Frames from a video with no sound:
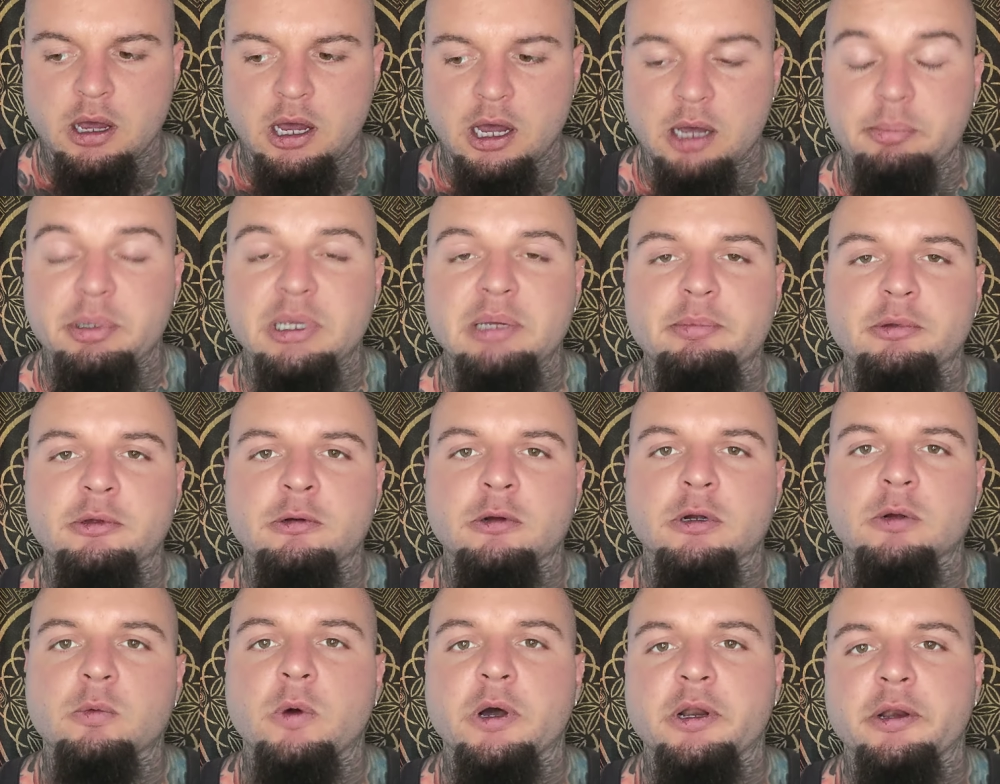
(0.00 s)
uh, people
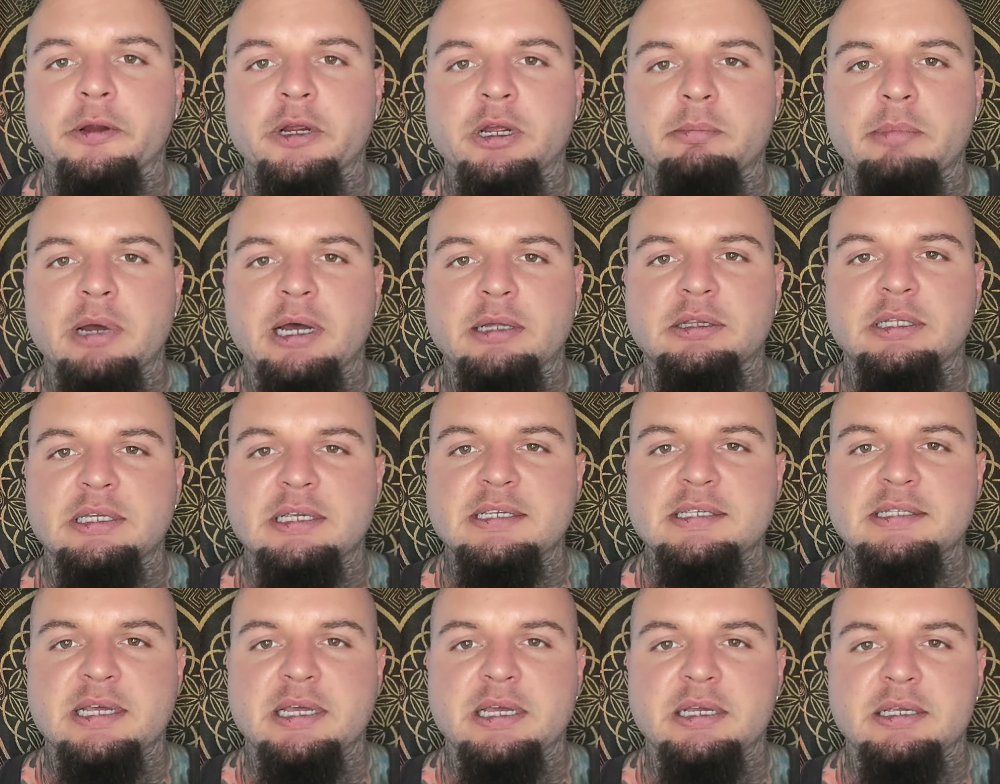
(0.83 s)
who are wondering about
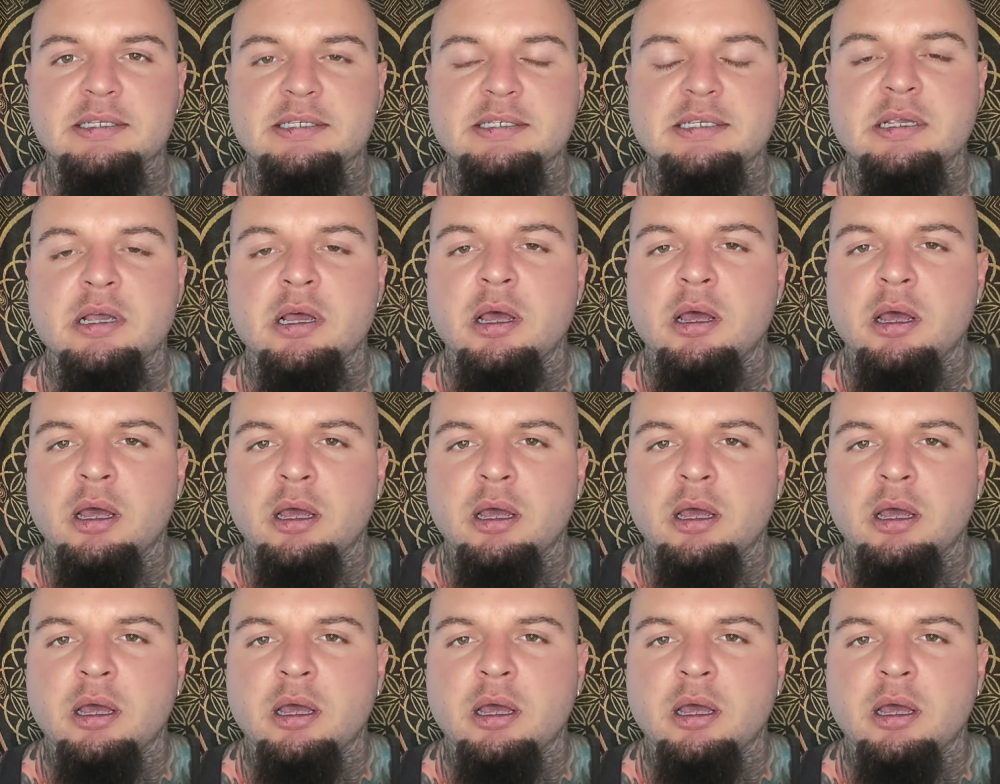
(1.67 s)
these things,